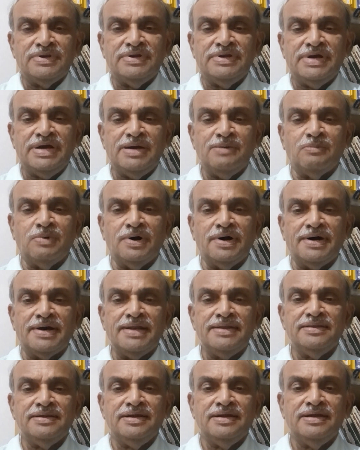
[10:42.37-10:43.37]
Jai
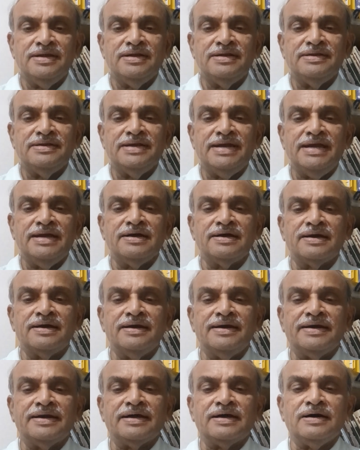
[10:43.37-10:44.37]
Bharat, Jai
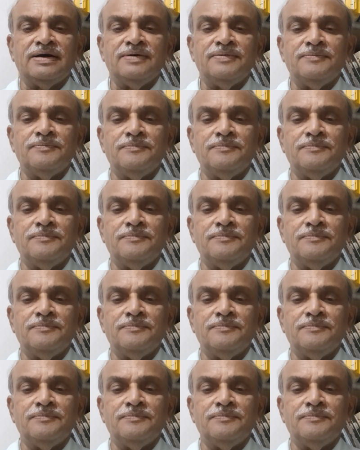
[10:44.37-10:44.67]
Karnataka.